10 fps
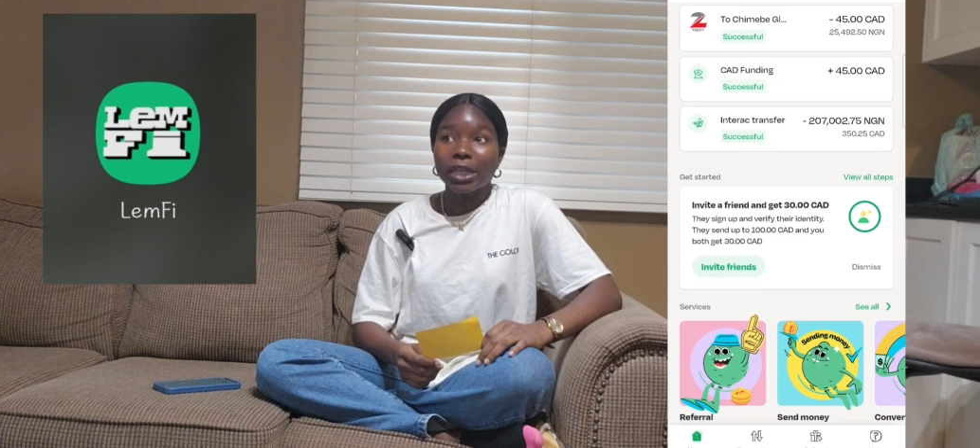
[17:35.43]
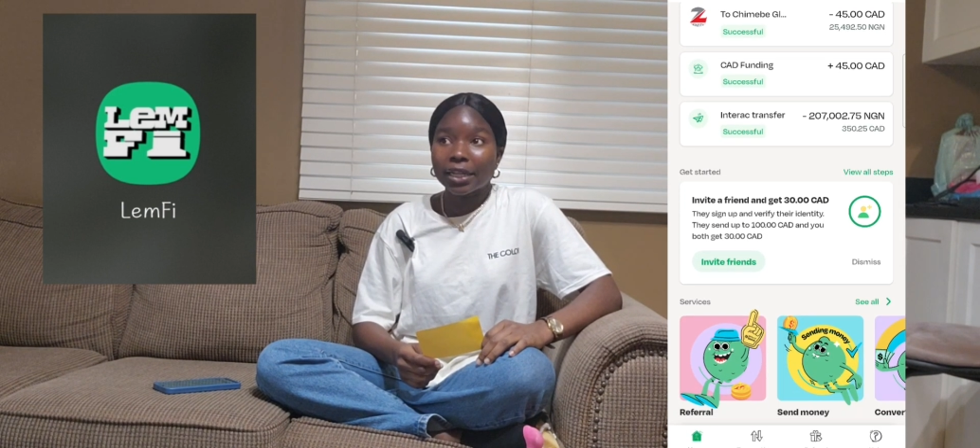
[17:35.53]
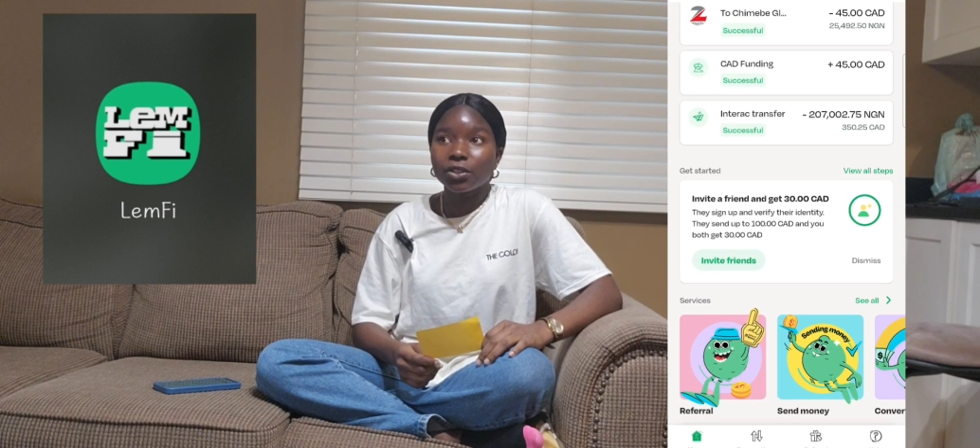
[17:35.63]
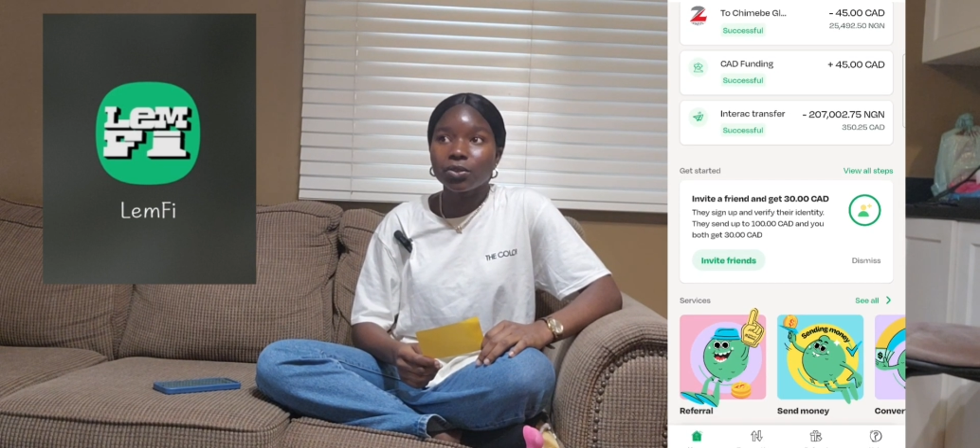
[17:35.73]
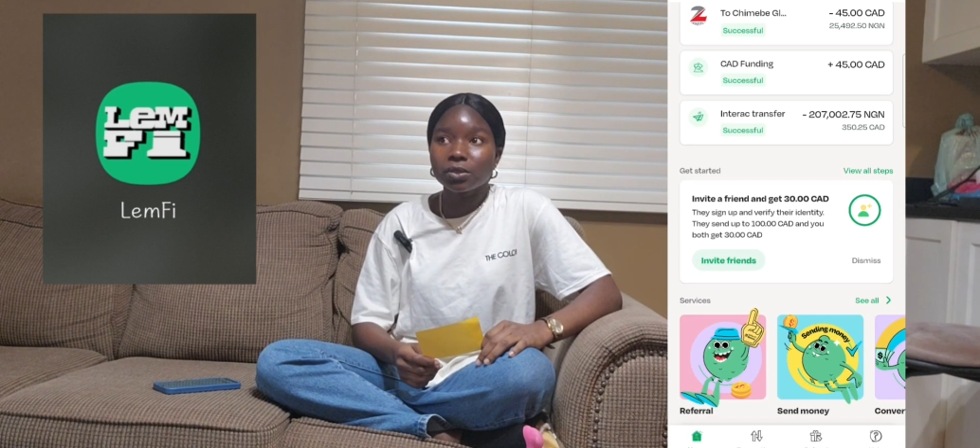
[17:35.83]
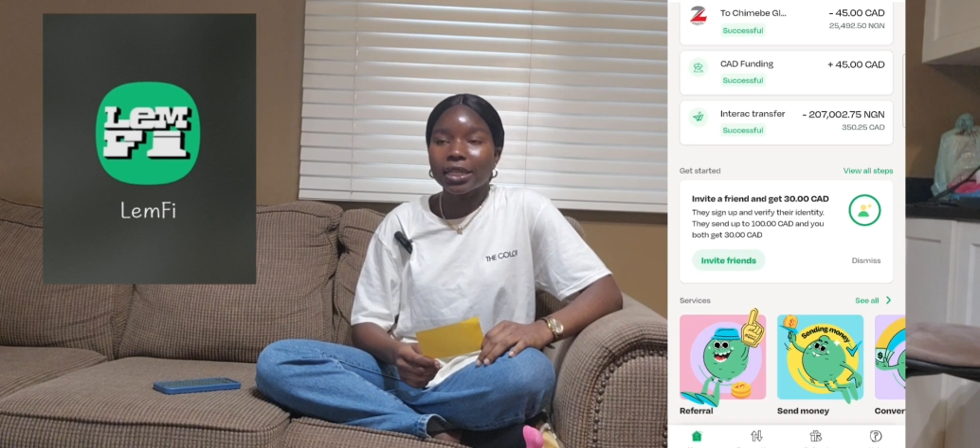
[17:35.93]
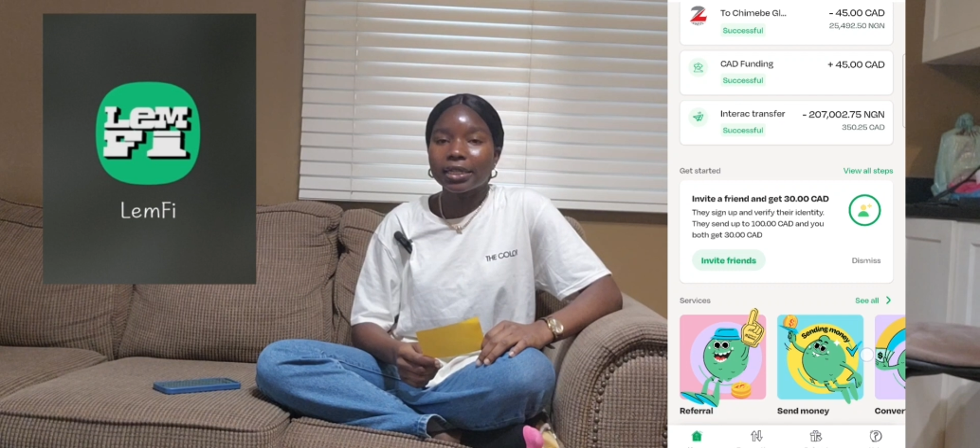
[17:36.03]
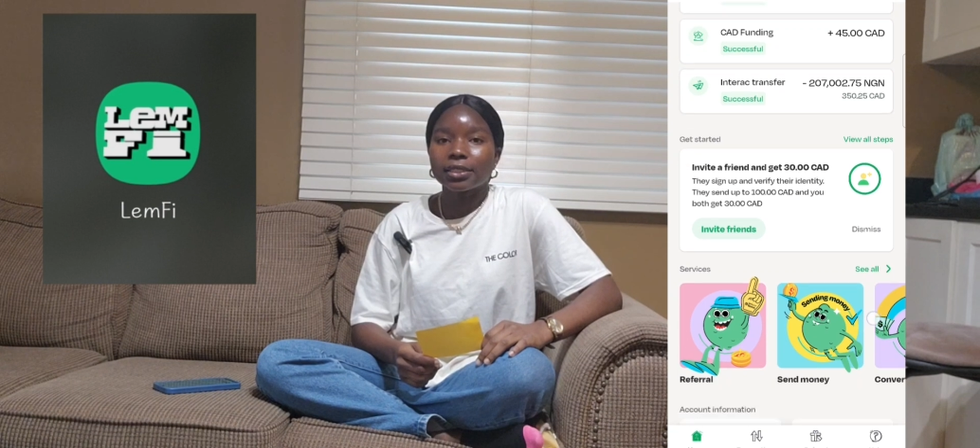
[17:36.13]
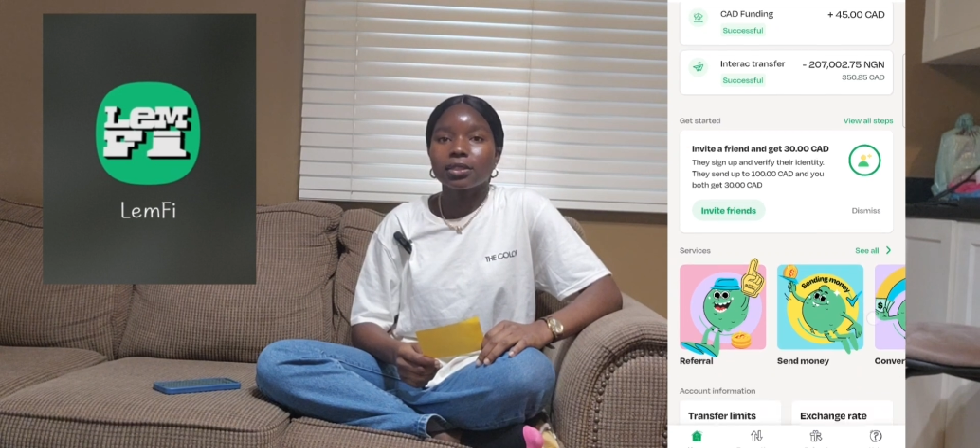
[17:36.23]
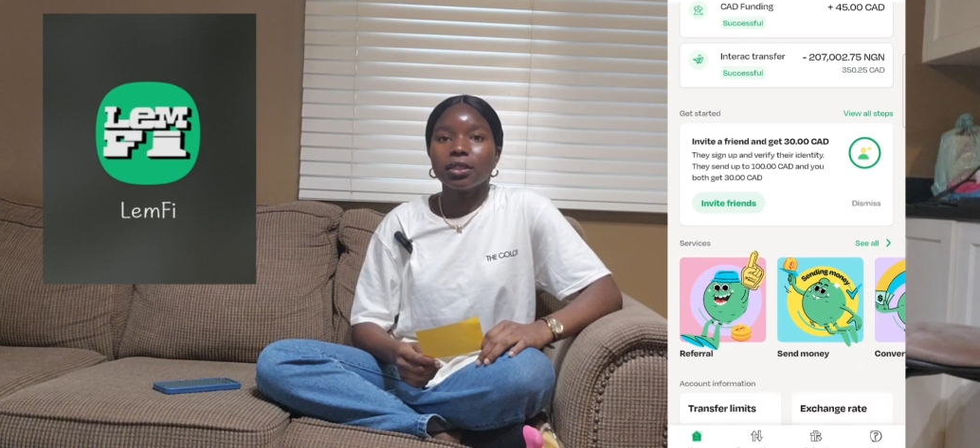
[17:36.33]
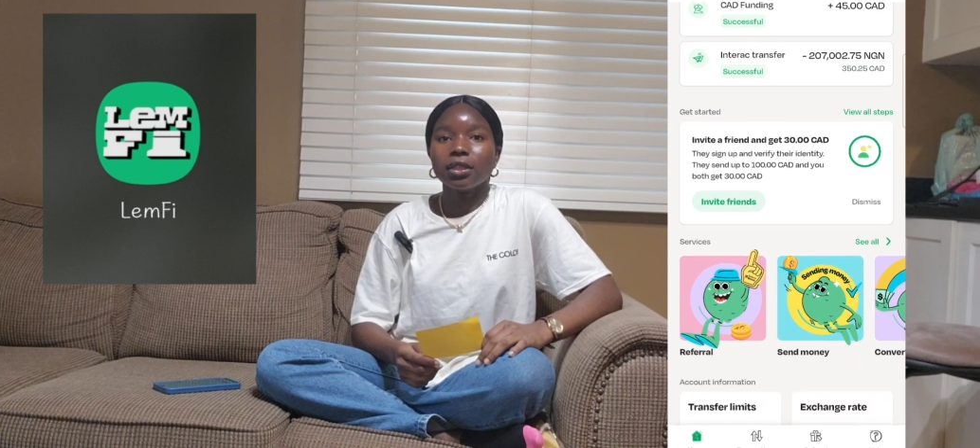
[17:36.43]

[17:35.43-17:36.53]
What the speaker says: can use that.